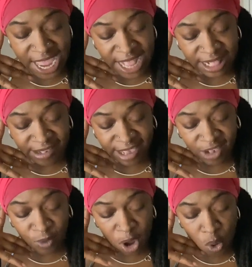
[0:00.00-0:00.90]
This is,
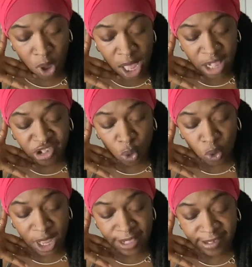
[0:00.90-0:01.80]
well, total
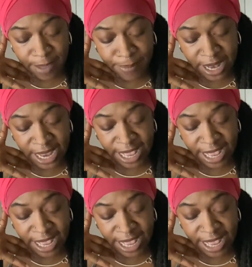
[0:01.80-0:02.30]
contentment.